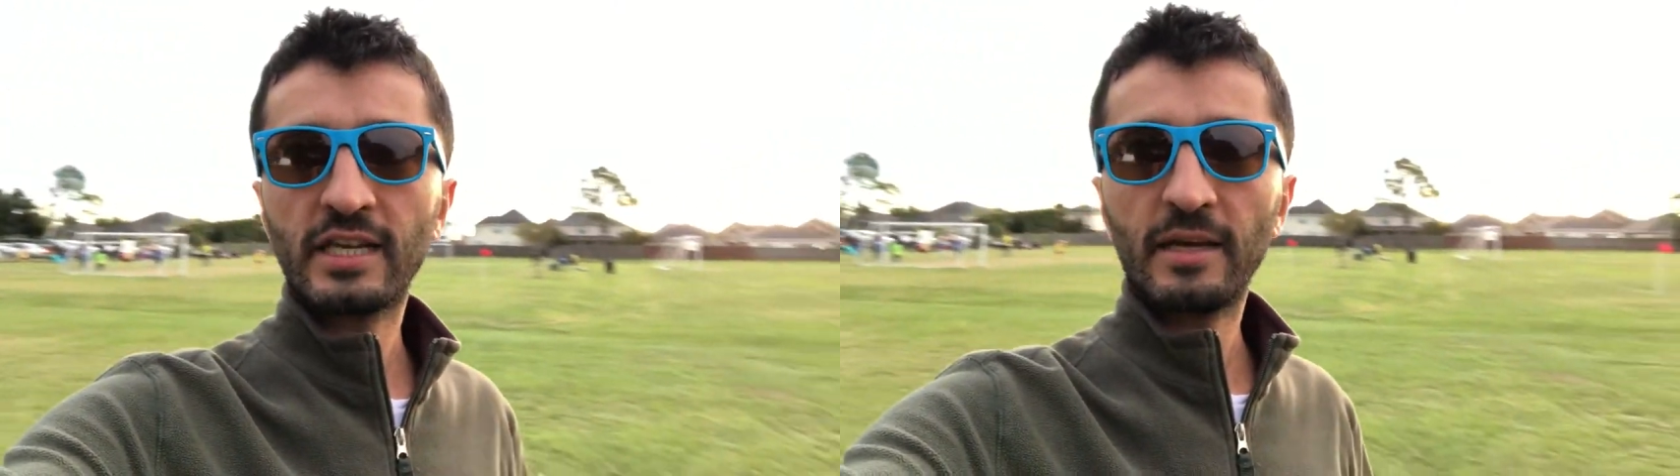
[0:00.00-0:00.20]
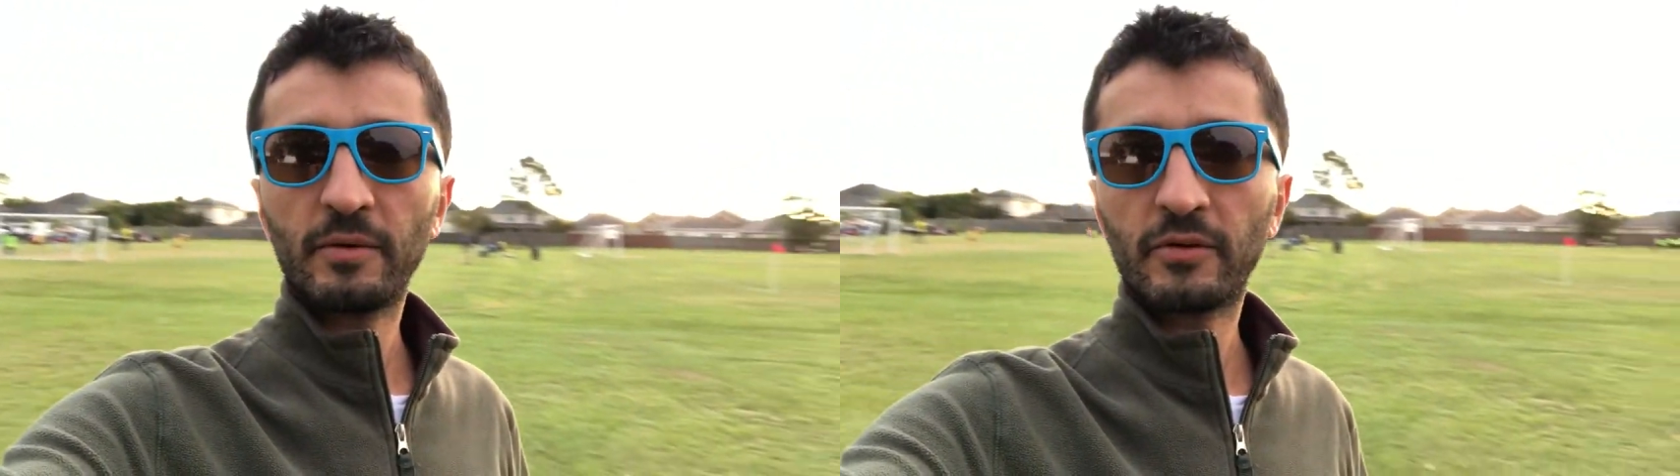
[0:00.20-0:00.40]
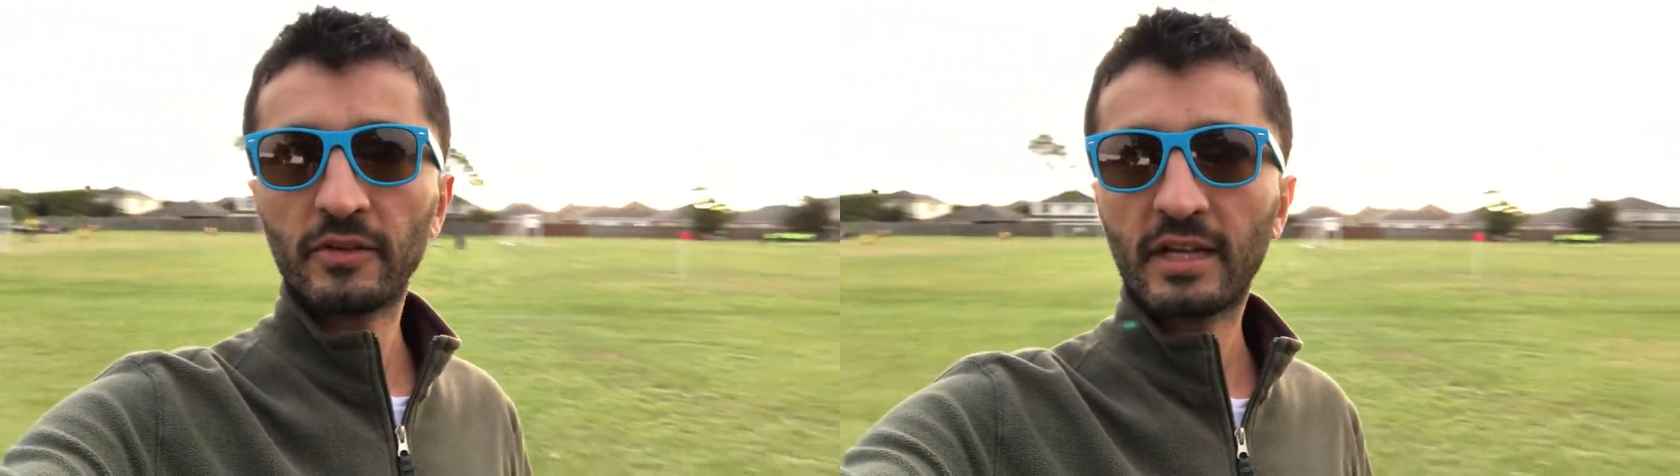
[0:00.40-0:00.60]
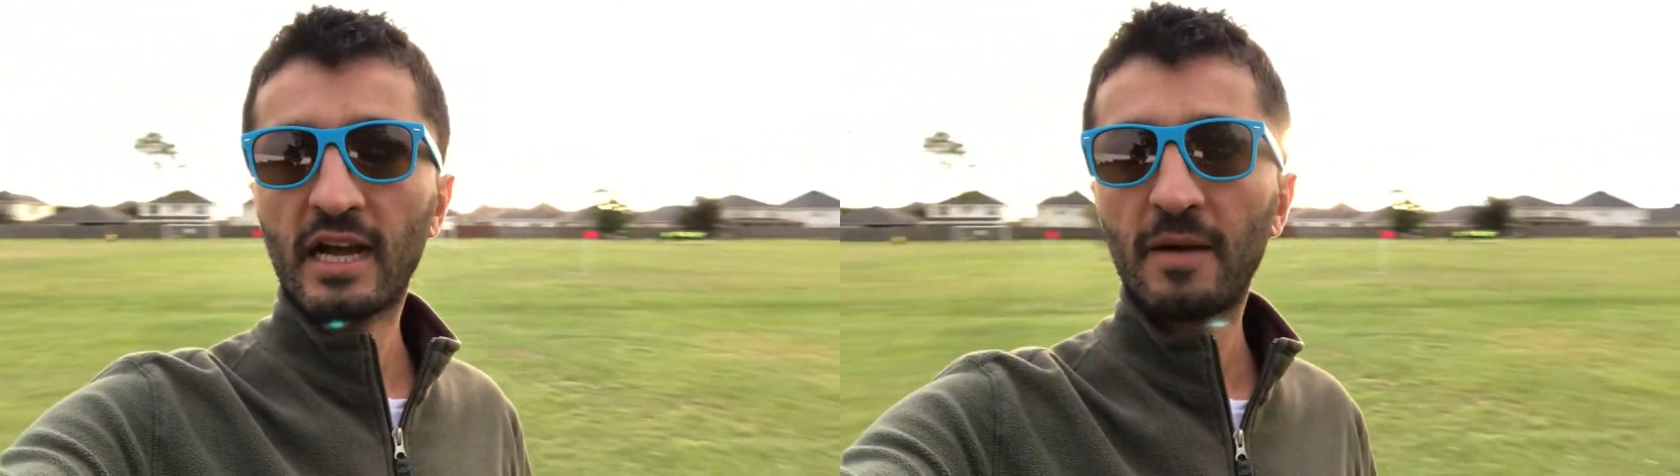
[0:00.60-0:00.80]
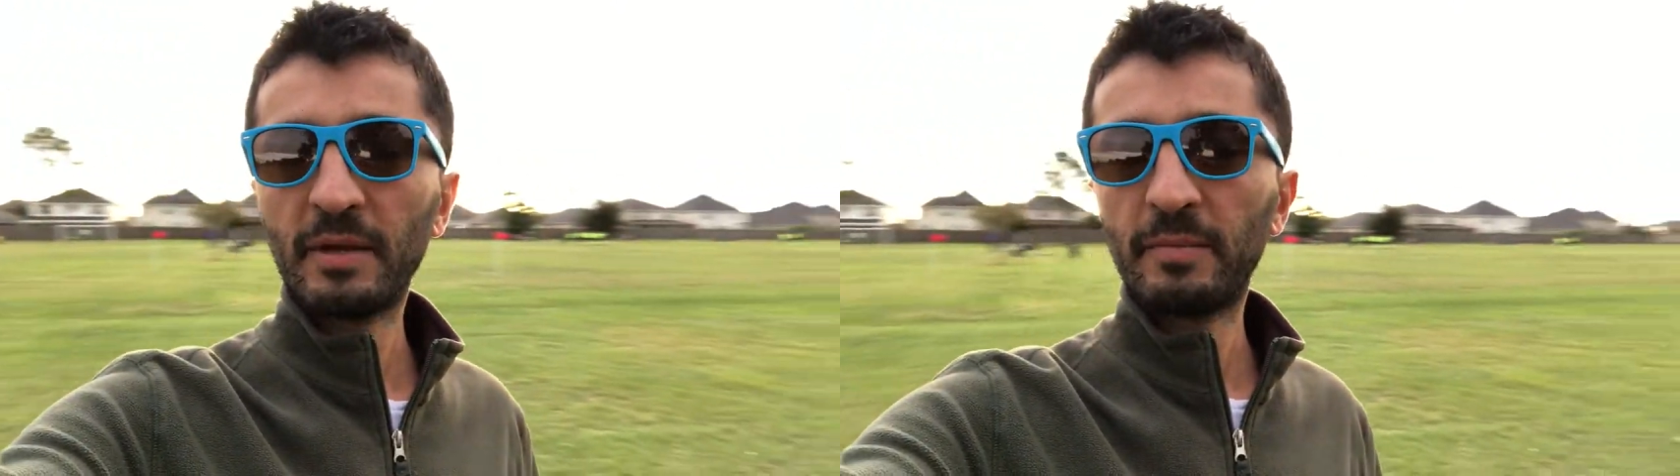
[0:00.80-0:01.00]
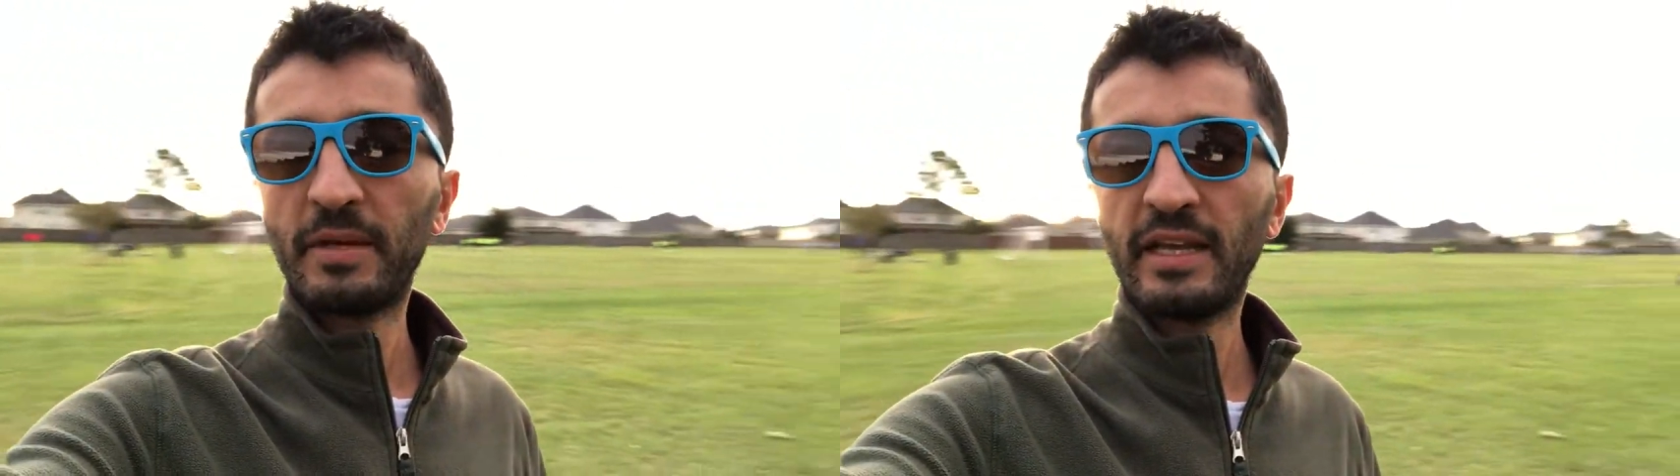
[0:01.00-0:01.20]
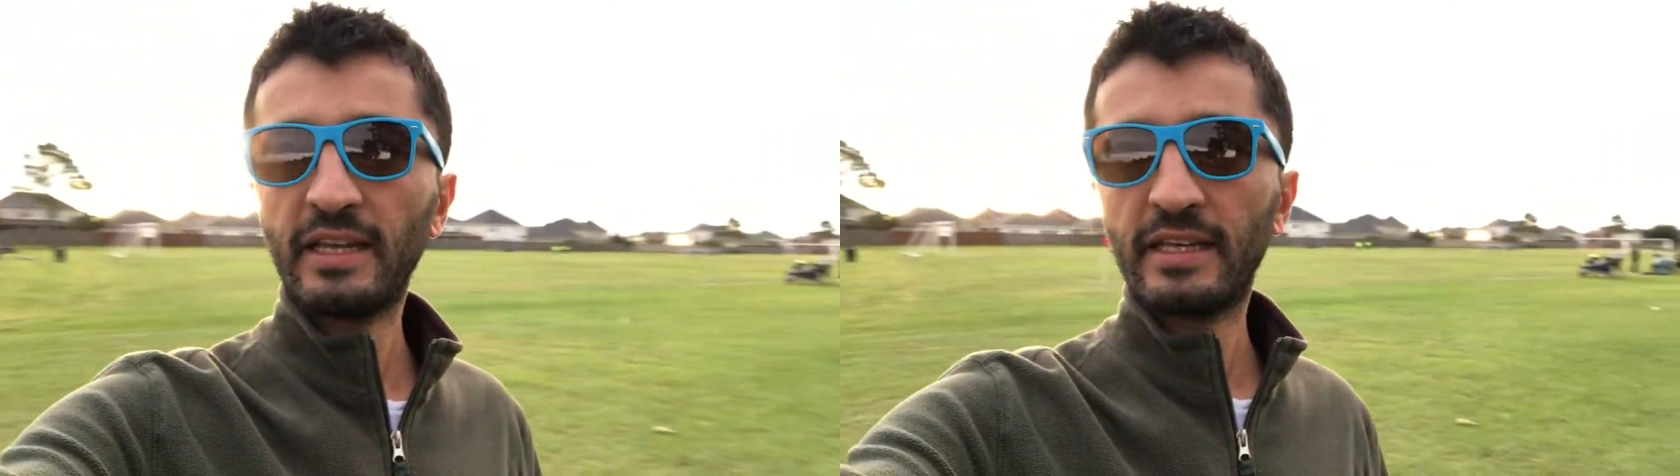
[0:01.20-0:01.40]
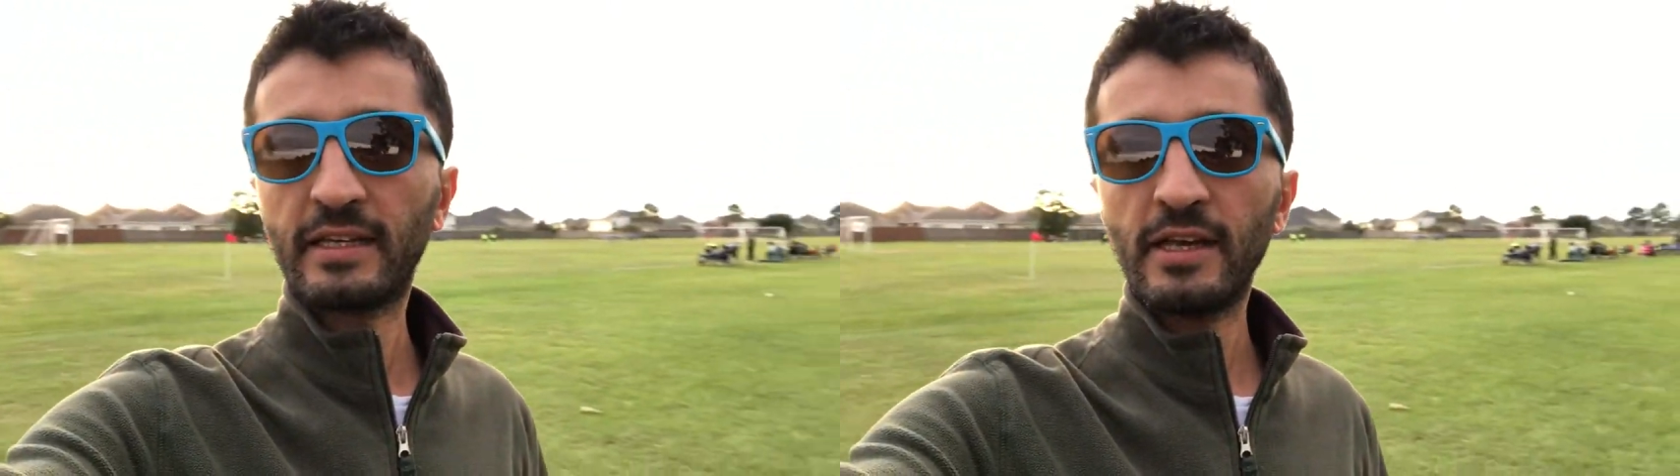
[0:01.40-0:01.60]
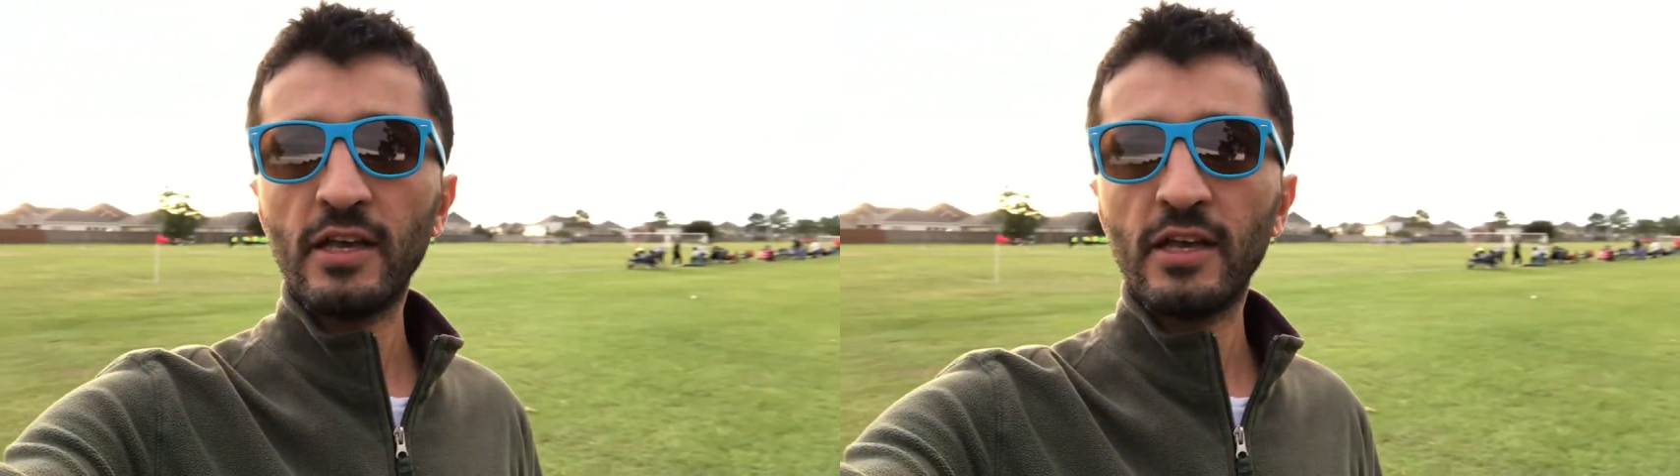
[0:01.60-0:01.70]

the neighborhood come and play here.